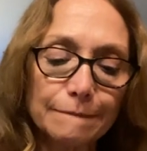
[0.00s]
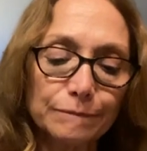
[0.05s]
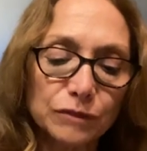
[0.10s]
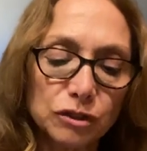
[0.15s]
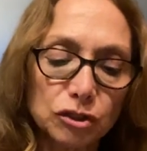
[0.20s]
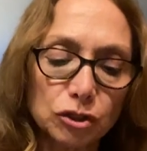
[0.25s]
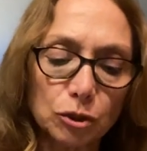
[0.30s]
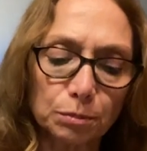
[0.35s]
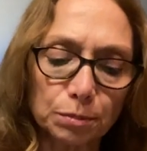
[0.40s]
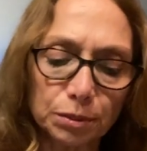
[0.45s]

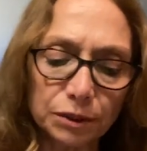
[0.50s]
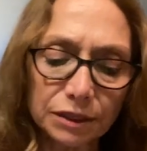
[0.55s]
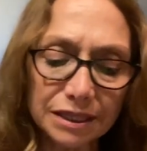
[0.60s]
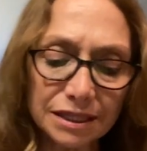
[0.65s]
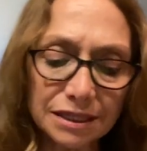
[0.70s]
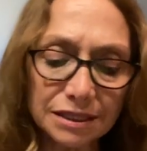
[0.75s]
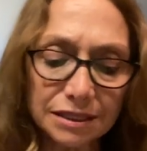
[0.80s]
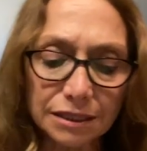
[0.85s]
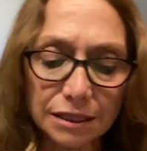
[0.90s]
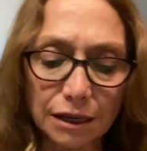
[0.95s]
So
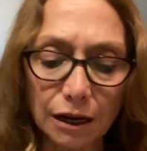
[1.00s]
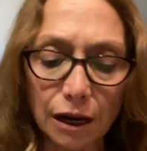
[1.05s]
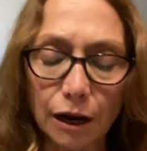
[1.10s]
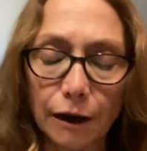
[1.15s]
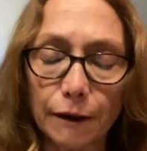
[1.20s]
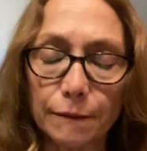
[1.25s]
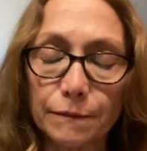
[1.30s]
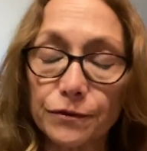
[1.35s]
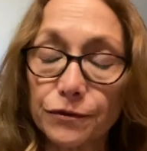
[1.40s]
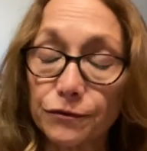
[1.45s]
please,
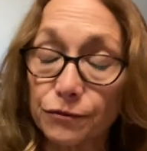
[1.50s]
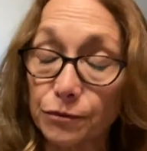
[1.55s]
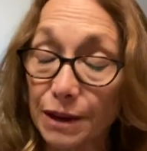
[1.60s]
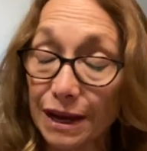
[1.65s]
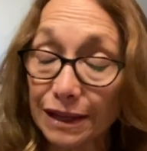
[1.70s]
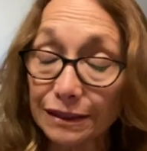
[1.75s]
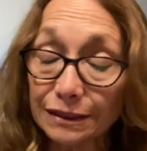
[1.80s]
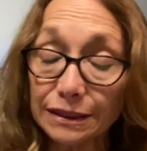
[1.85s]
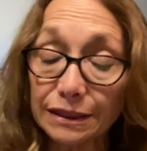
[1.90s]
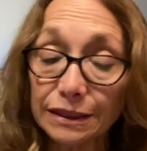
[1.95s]

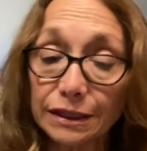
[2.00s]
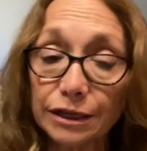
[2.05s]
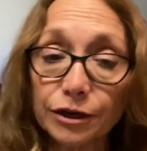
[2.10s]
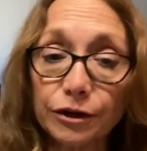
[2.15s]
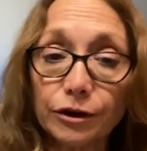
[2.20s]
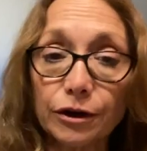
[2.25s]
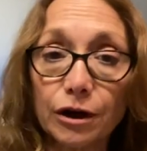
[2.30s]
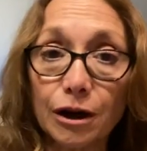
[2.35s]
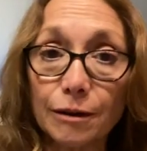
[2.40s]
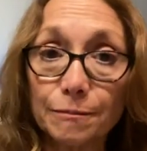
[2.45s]
throughout the
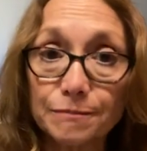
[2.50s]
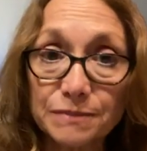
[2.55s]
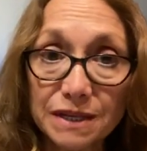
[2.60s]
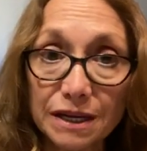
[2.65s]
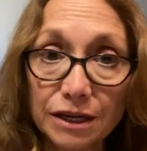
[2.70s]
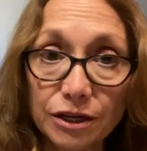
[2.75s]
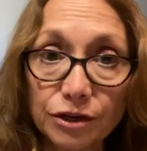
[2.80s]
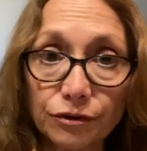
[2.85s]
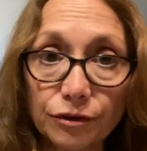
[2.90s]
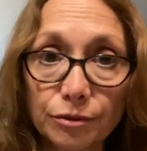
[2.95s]
year,
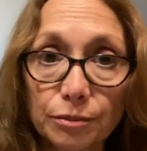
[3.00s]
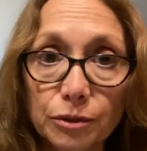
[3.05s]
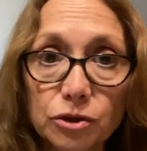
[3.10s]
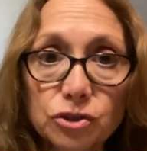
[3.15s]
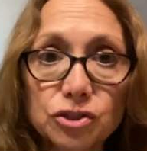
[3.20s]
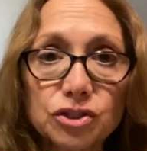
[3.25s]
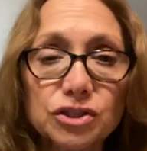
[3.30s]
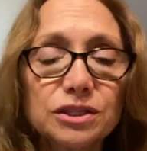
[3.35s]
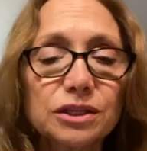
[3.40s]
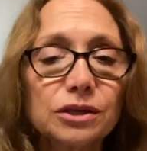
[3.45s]
update your
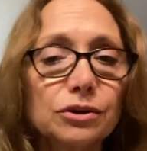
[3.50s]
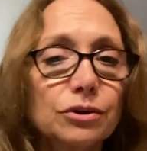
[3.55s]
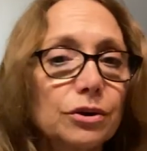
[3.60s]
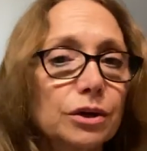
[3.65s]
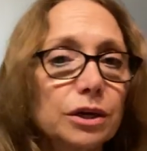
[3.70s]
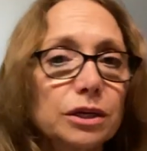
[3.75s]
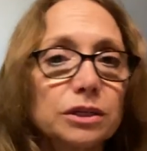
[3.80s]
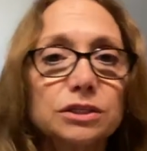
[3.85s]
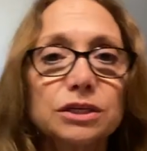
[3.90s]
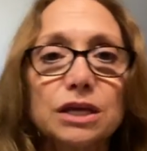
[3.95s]
emergency
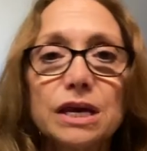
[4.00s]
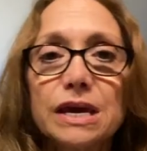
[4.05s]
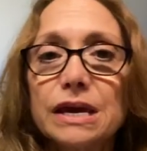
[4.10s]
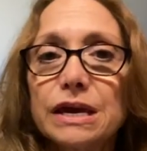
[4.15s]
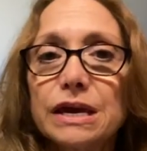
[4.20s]
cards.